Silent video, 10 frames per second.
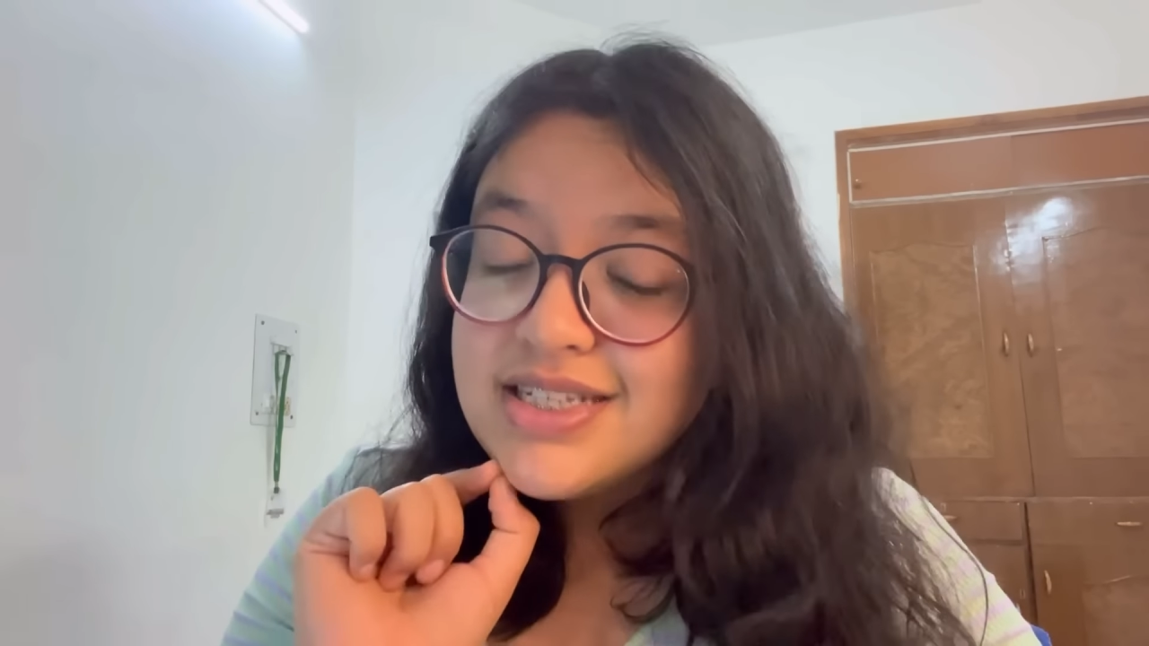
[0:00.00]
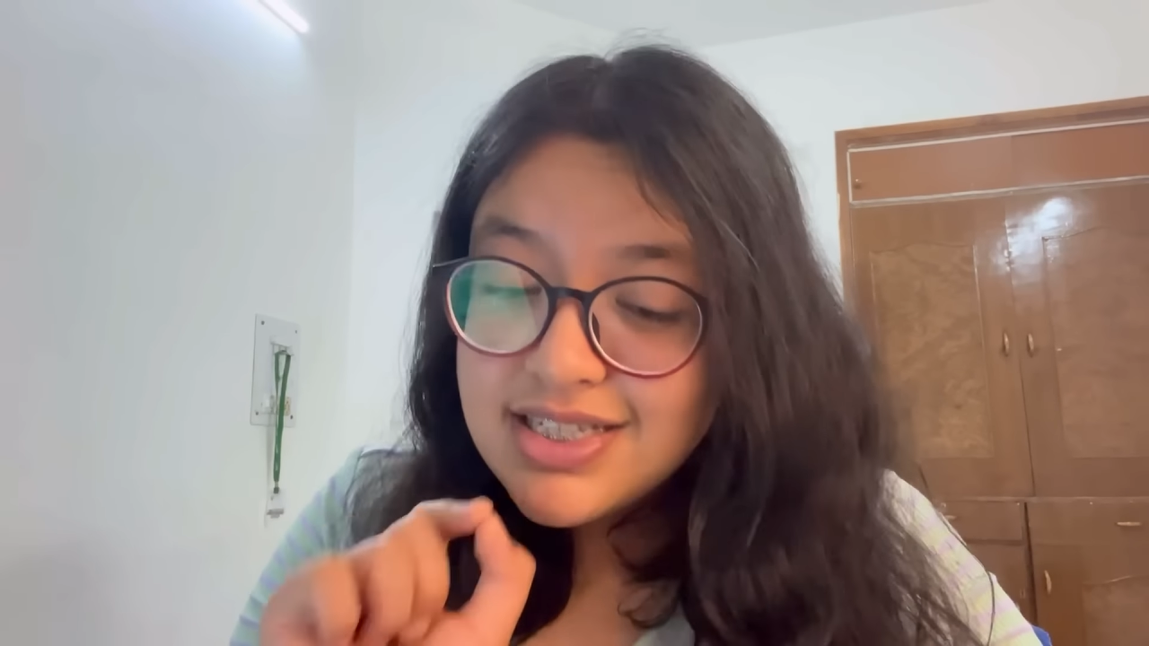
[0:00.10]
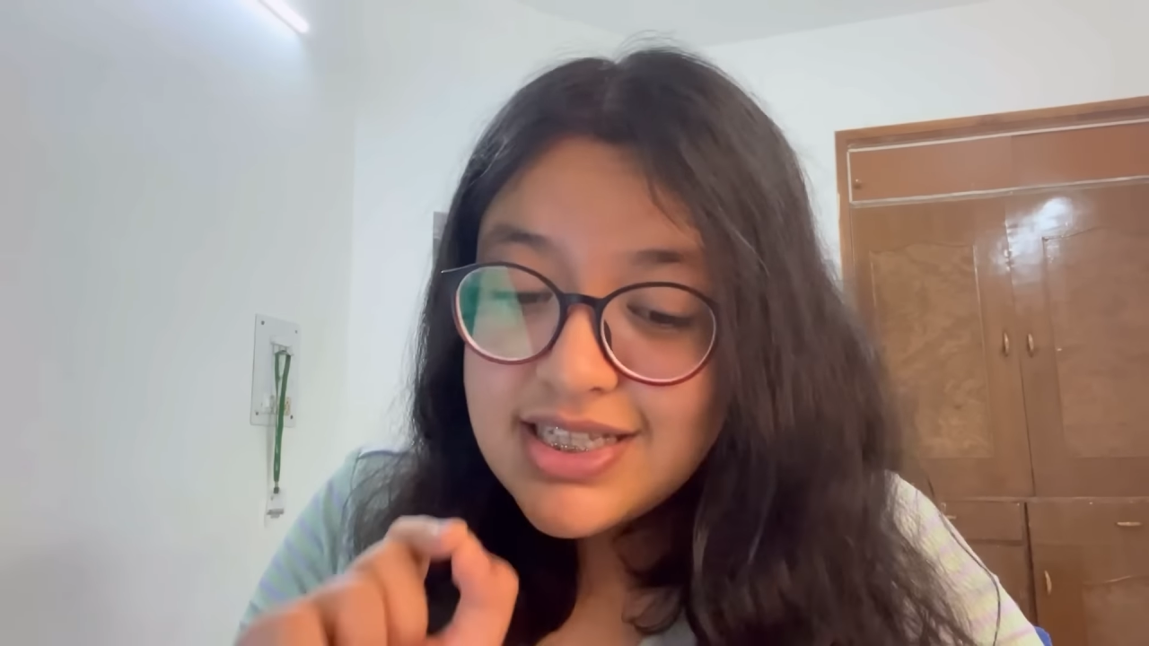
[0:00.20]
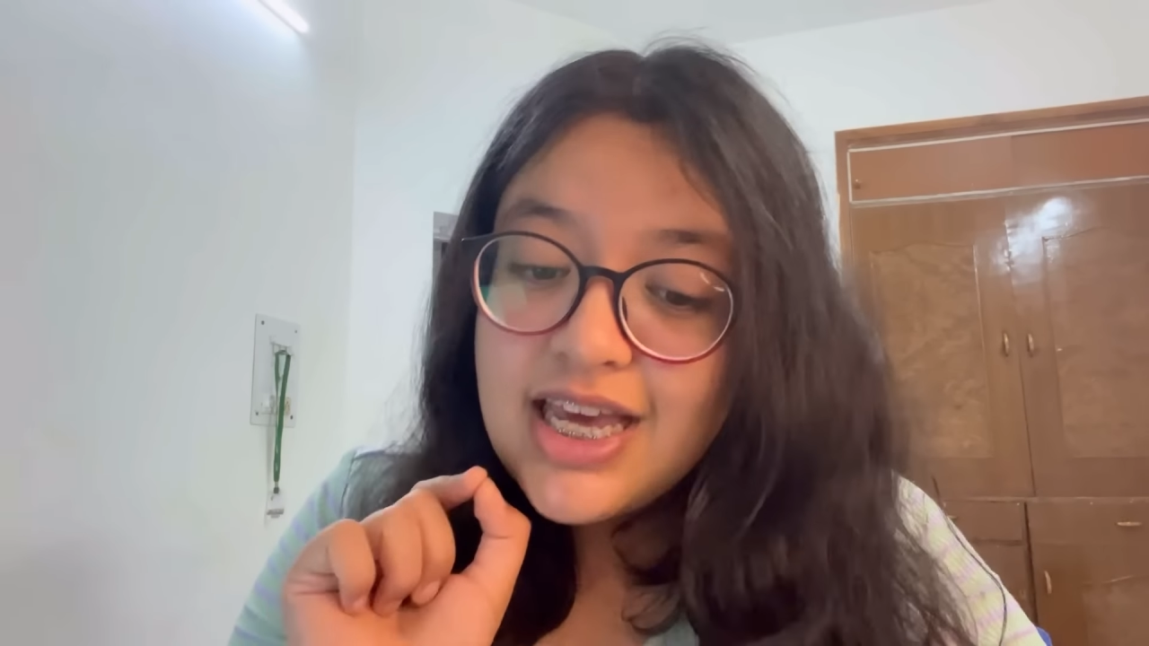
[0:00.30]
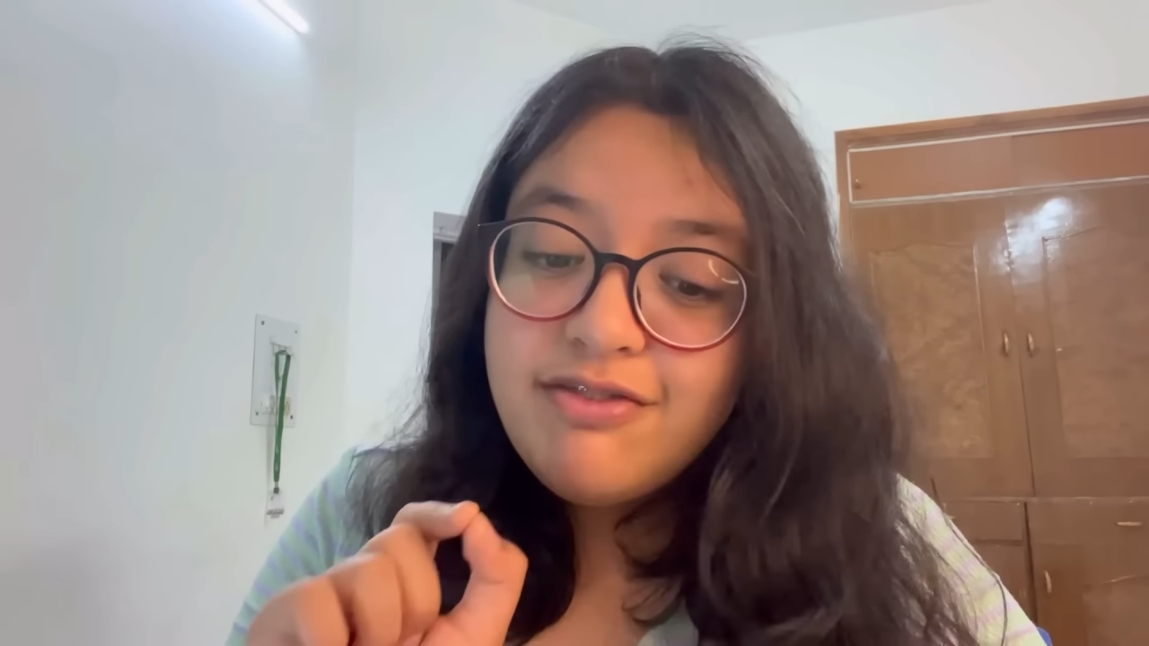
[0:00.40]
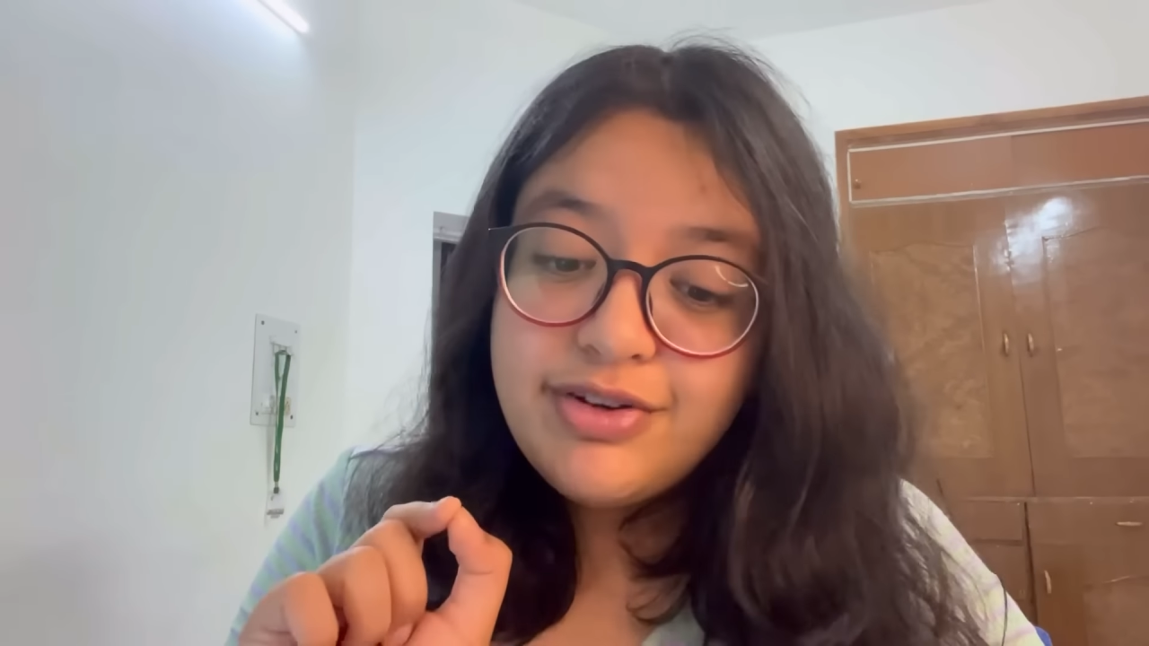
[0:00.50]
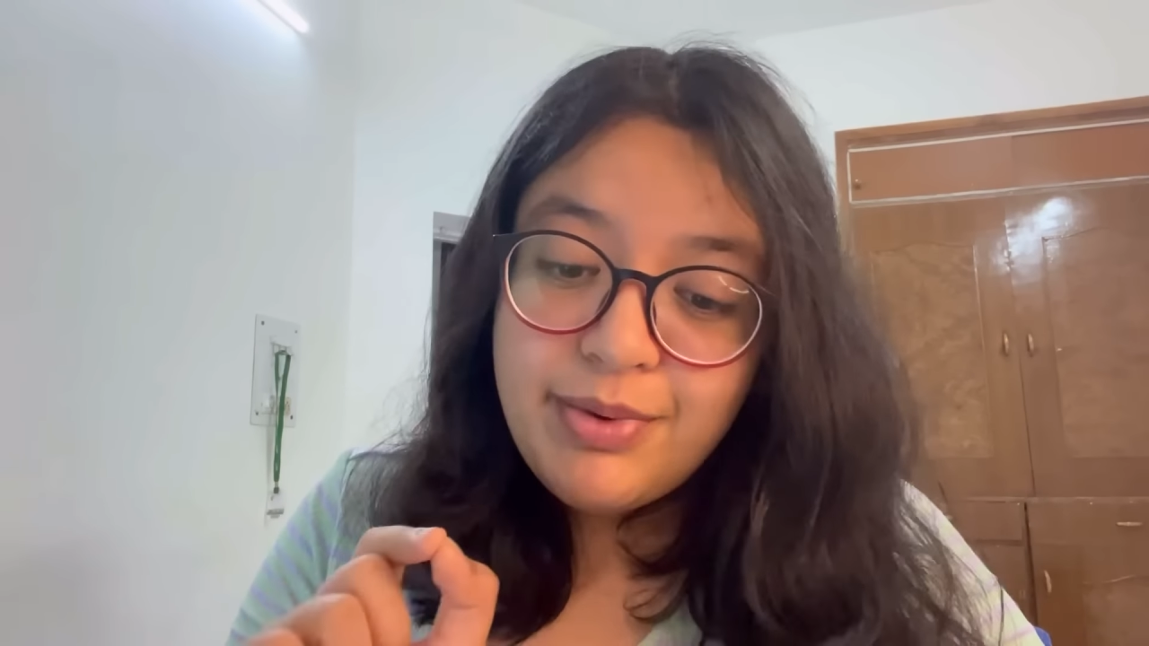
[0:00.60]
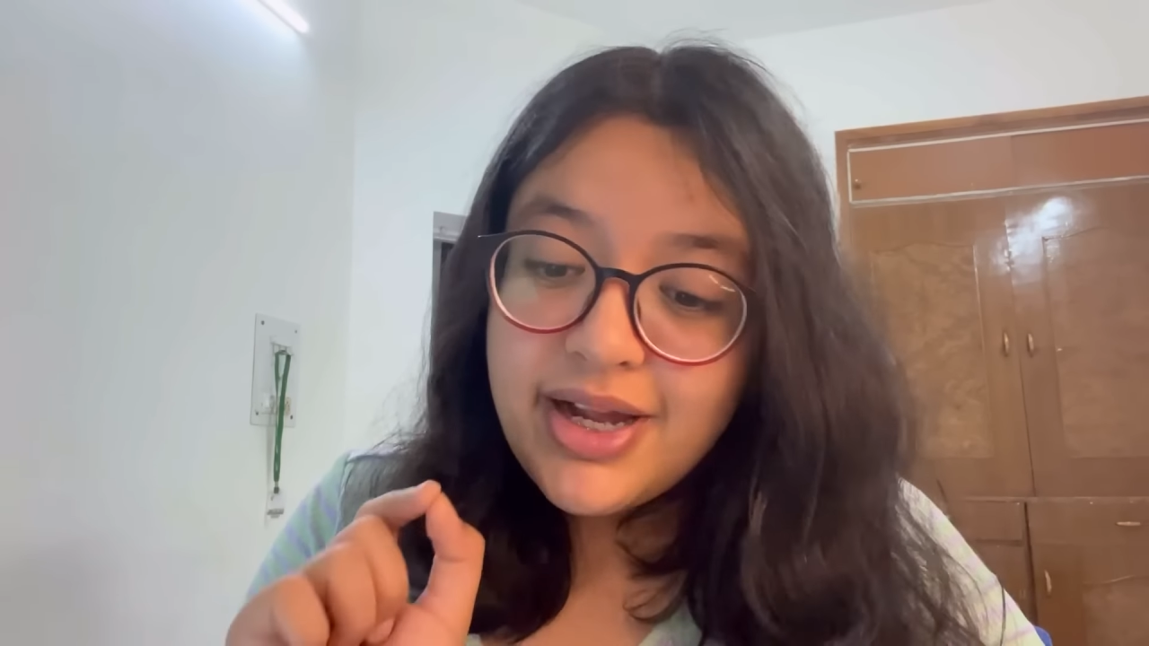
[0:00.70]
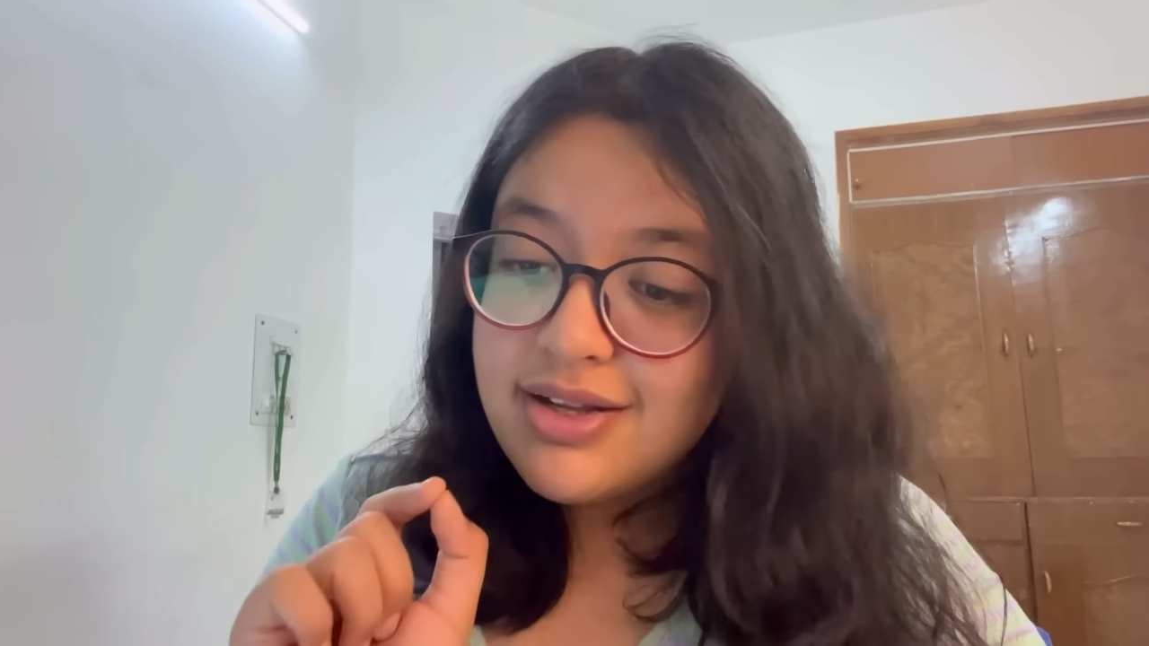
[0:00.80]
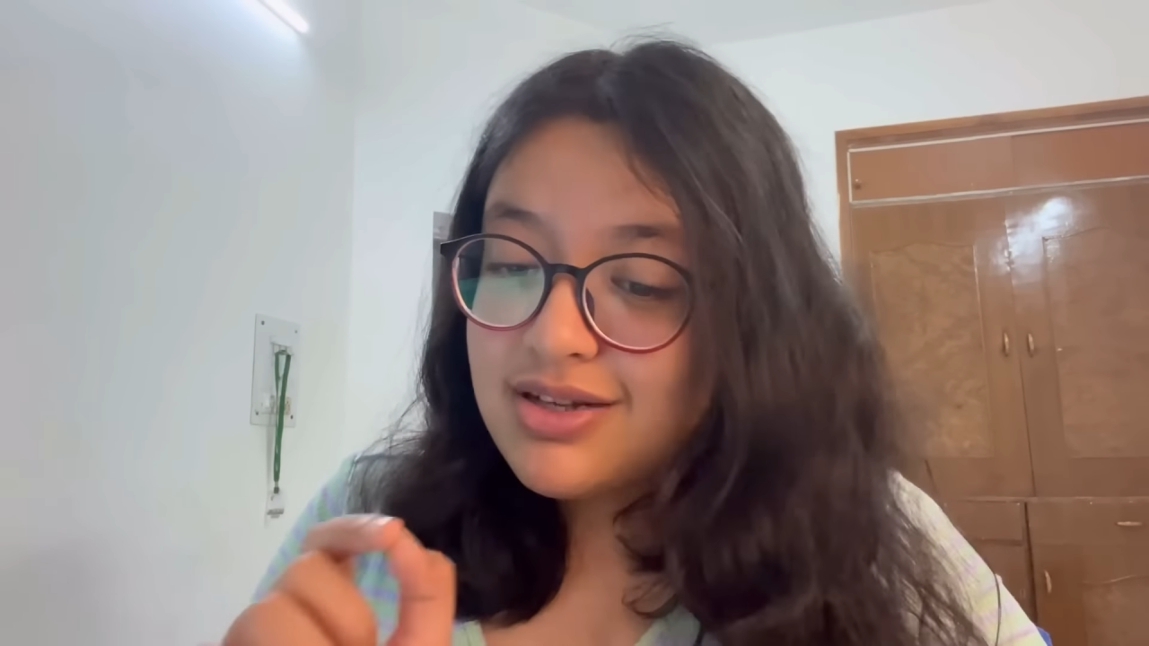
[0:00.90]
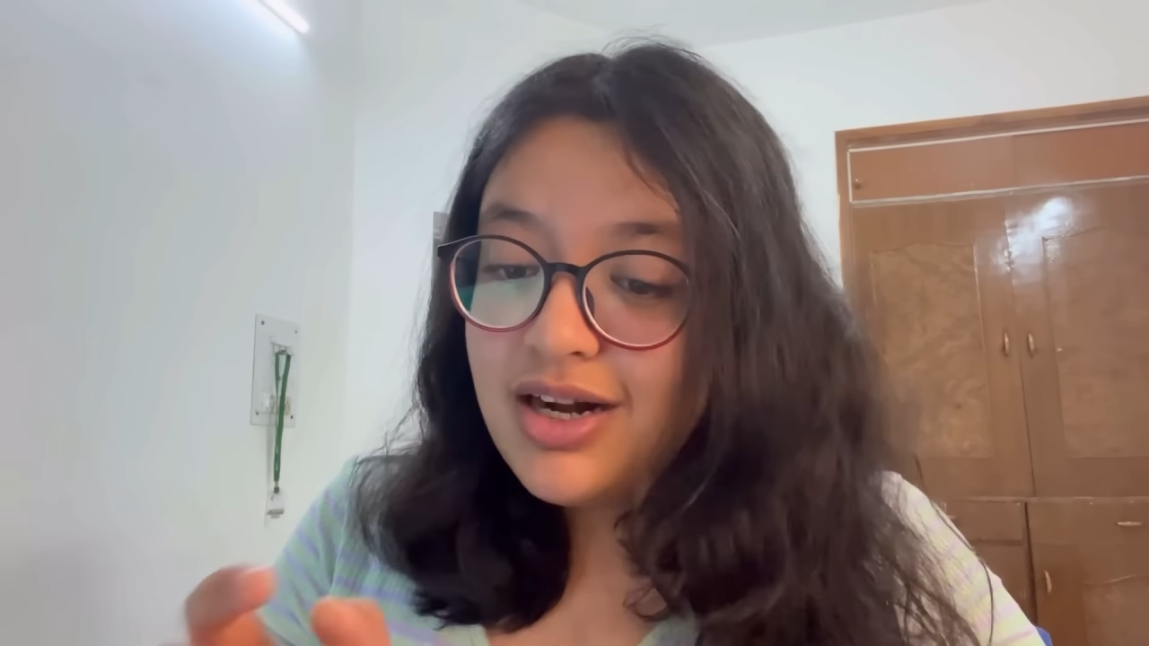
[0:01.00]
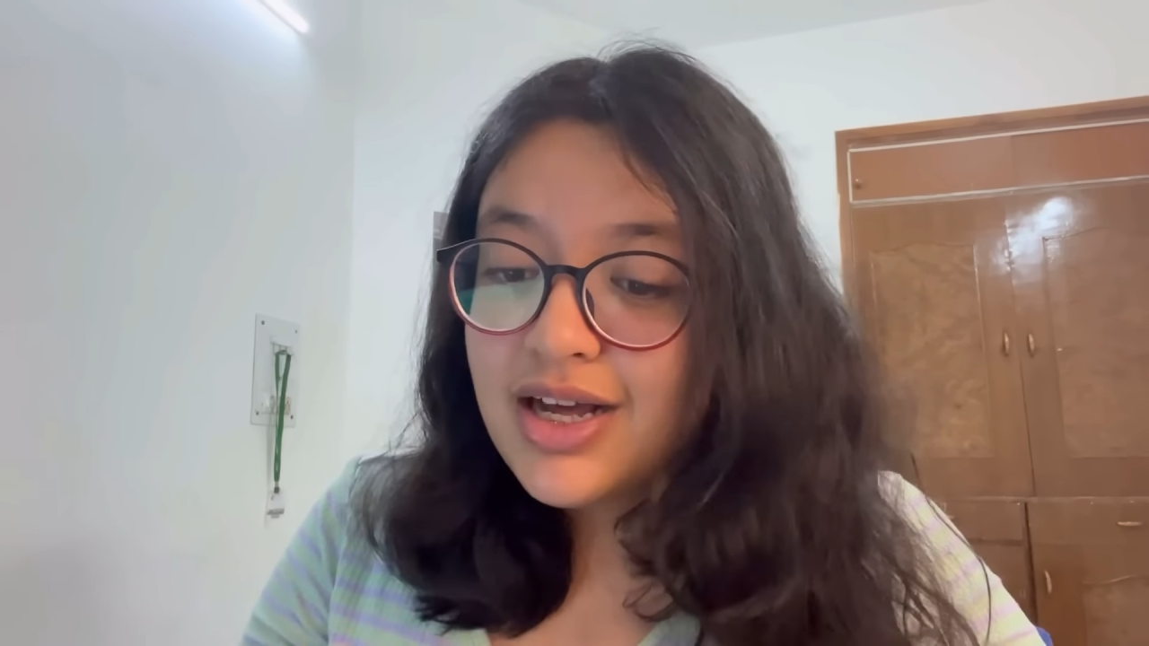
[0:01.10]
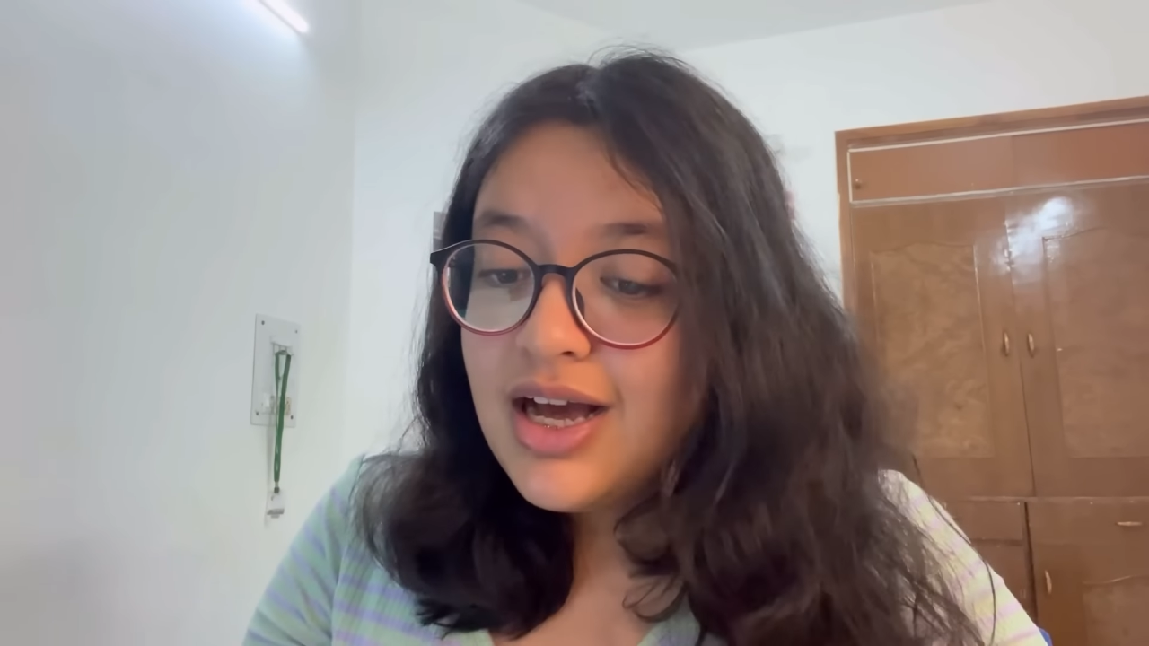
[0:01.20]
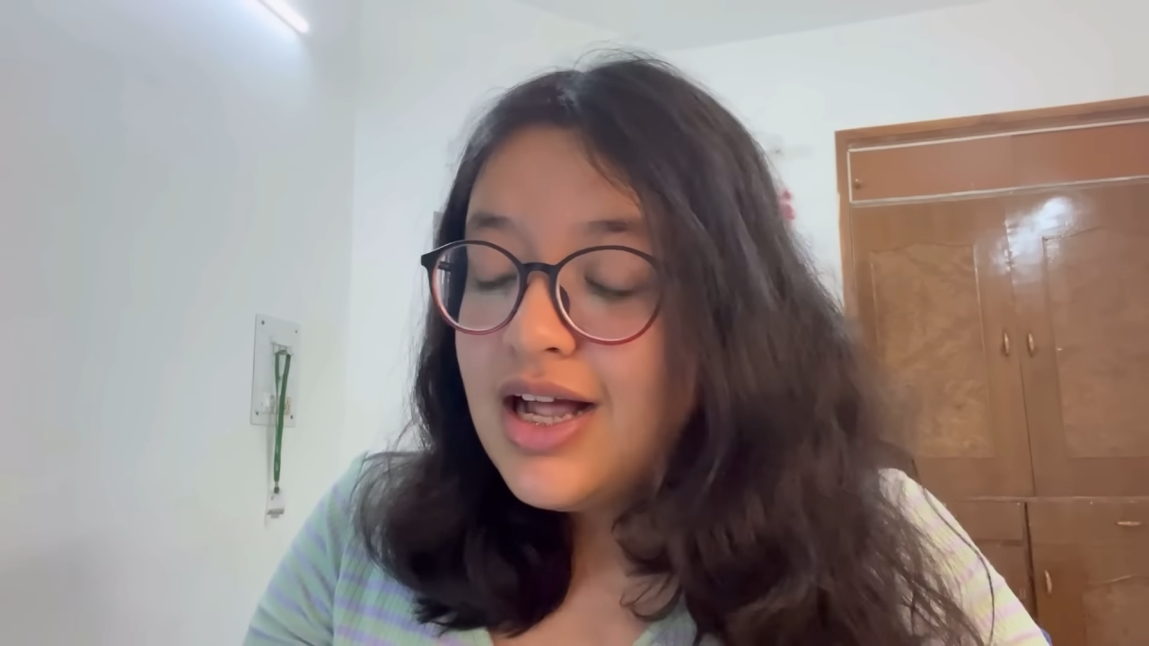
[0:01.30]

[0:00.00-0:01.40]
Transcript: saved my result.